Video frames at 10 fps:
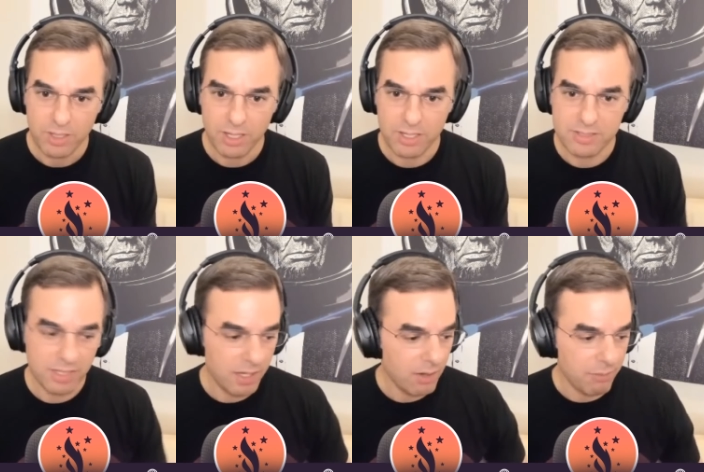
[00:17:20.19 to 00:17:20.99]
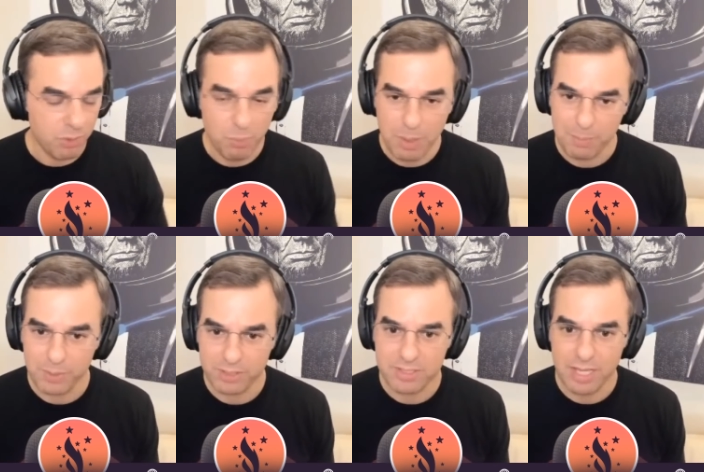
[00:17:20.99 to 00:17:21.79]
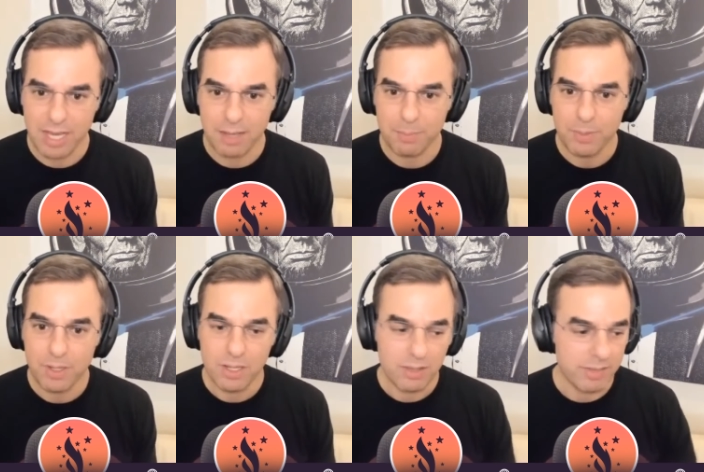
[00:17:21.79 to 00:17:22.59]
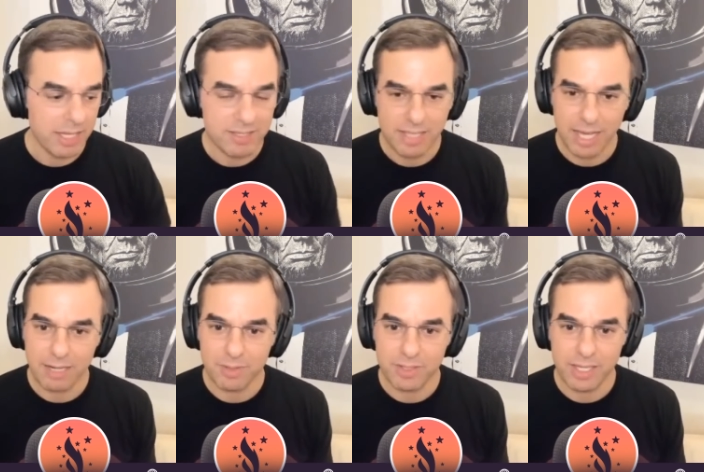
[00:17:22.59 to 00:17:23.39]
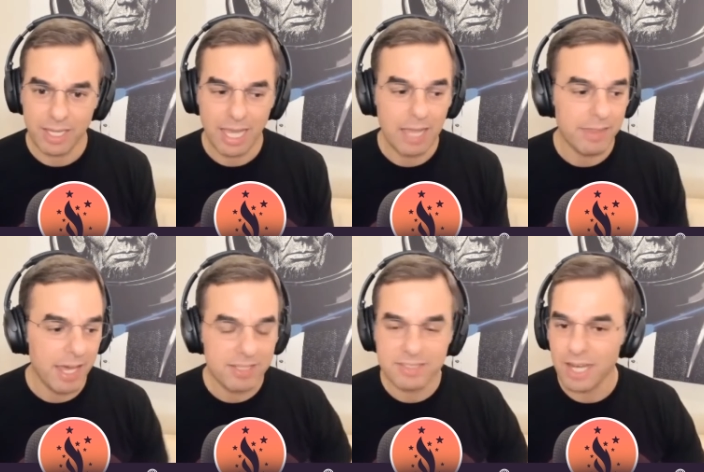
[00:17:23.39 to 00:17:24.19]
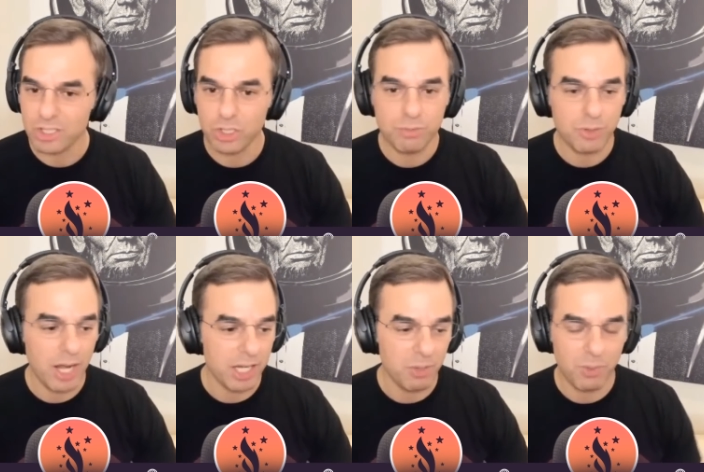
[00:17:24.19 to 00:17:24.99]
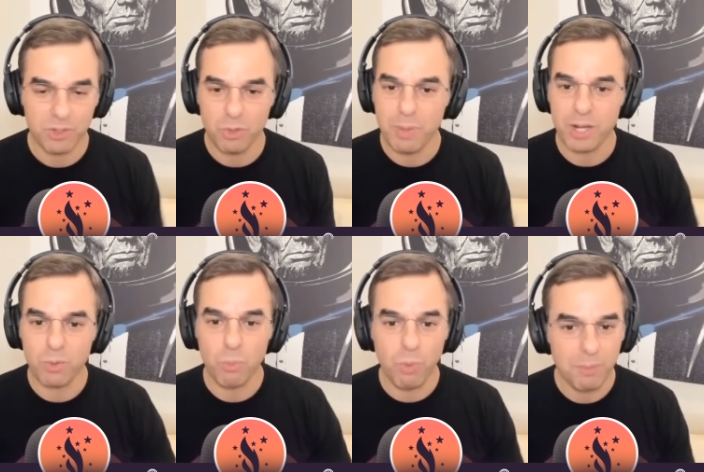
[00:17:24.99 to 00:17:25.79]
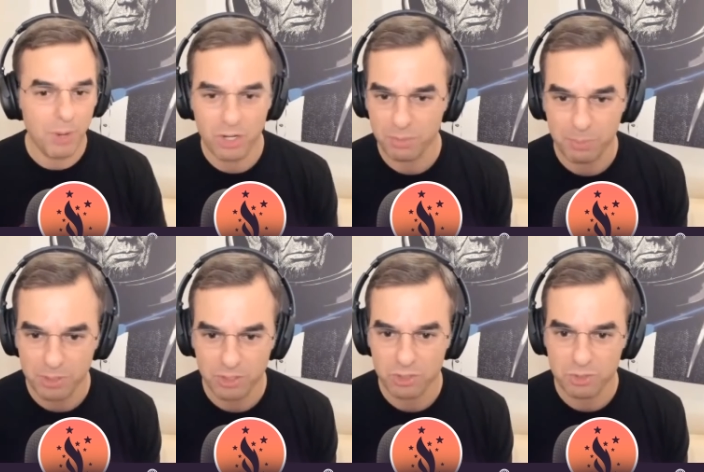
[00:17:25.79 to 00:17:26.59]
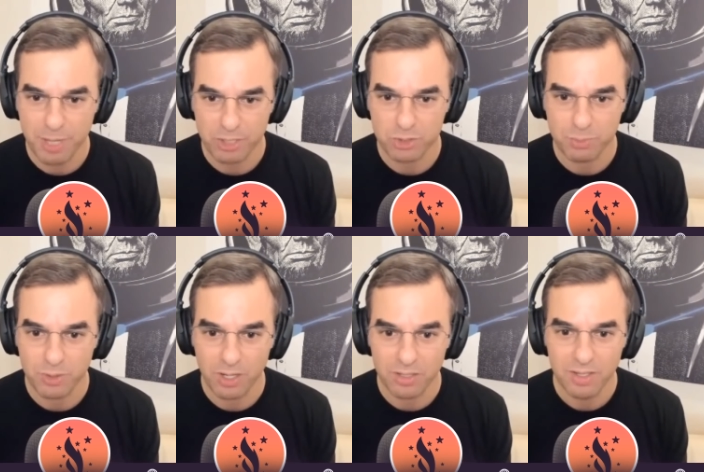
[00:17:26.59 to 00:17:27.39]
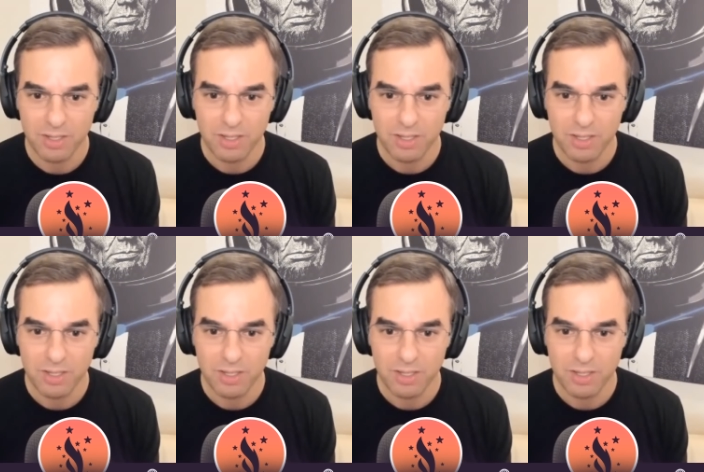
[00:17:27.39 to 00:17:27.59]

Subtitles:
It's in a few people at the top. They decide everything, and that is not good for anyone, no matter what part of the political spectrum you're on.